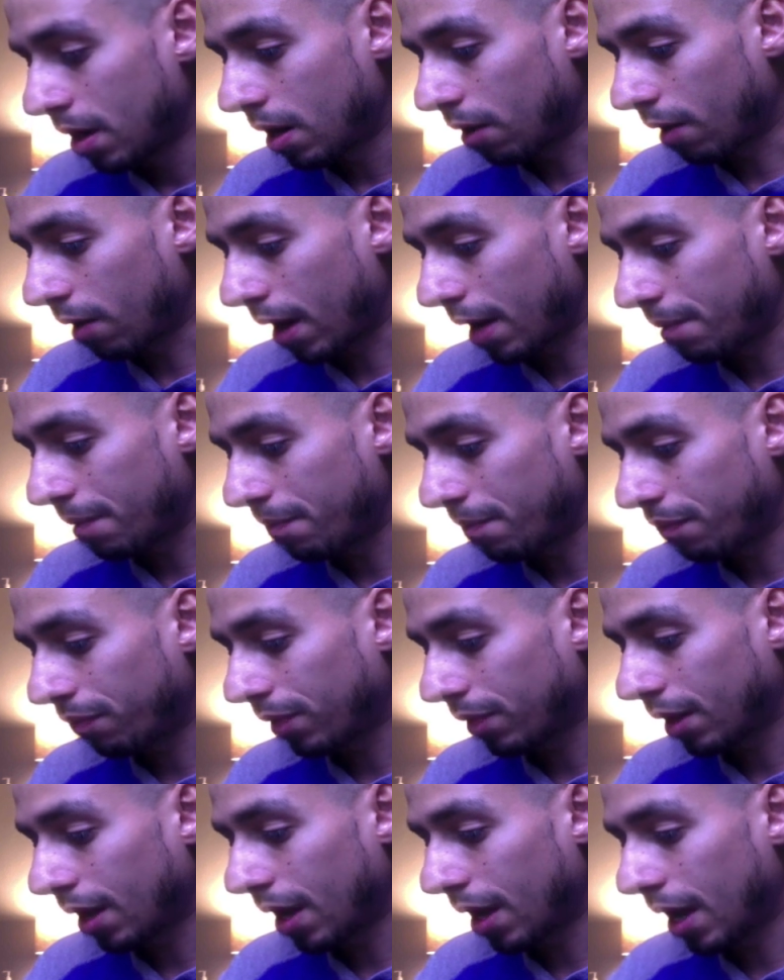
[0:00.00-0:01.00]
All right.
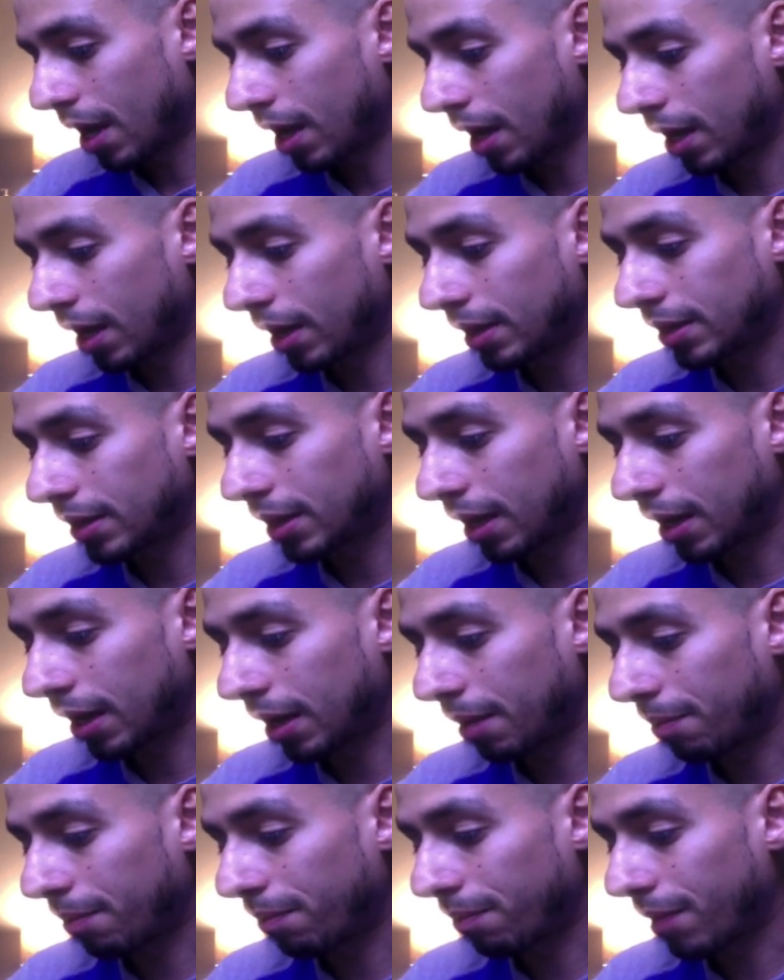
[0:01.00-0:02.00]
And
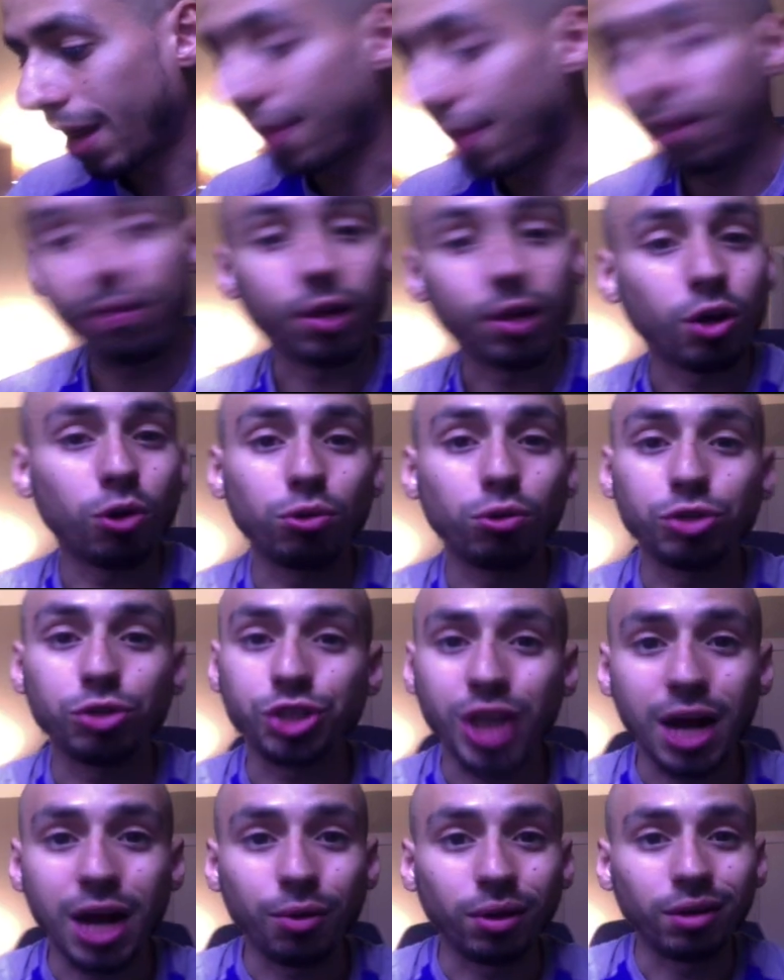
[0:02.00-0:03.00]
then the cold
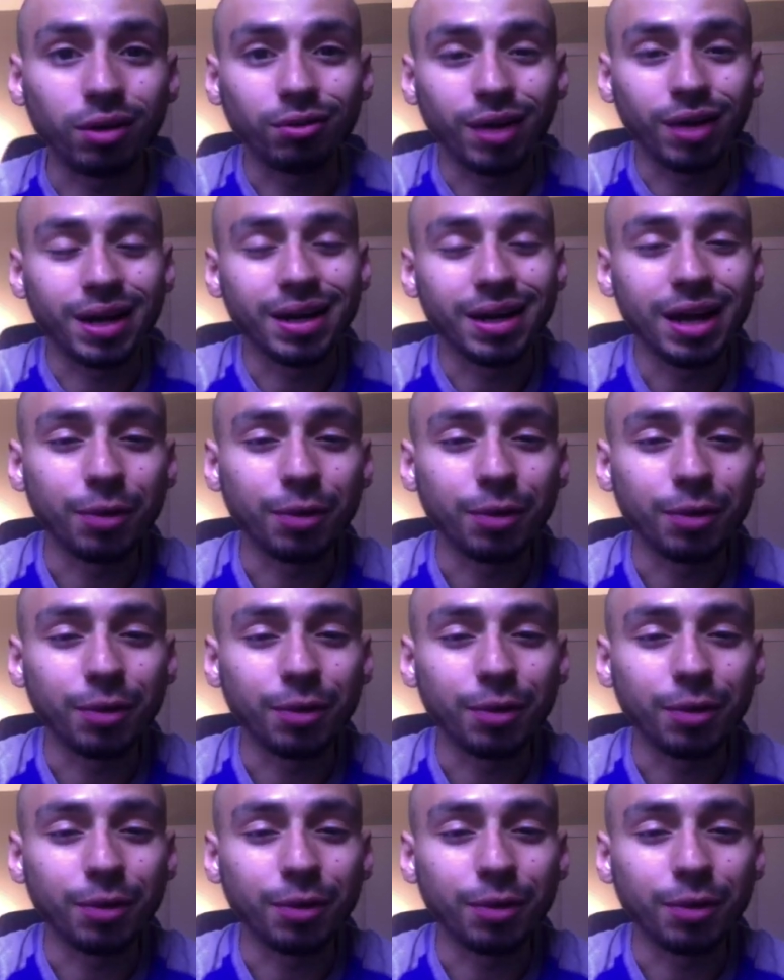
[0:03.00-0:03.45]
shower, right?